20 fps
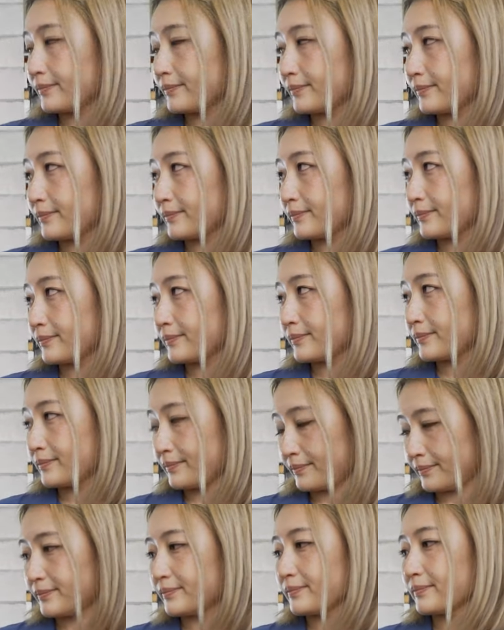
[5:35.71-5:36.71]

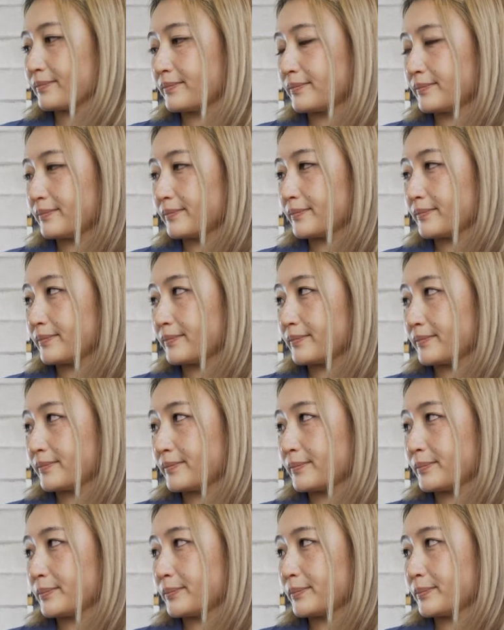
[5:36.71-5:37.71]

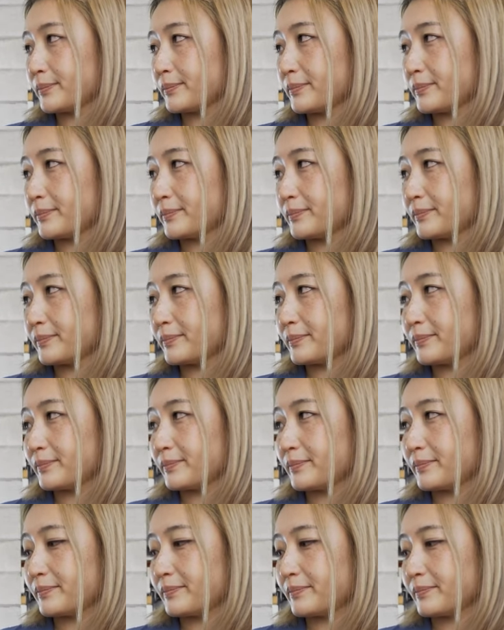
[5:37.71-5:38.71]

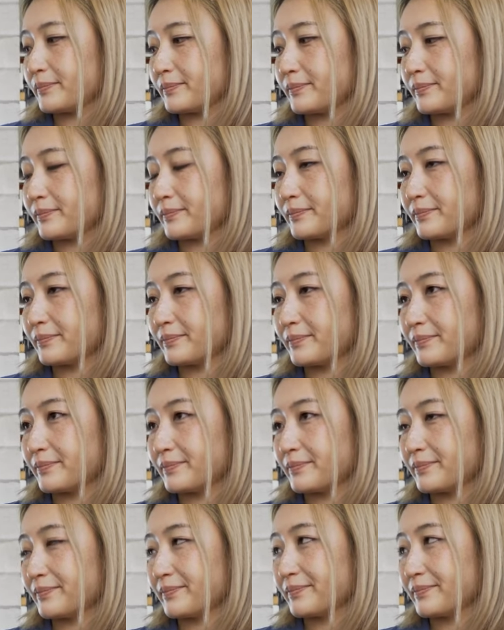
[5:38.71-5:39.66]
(silent)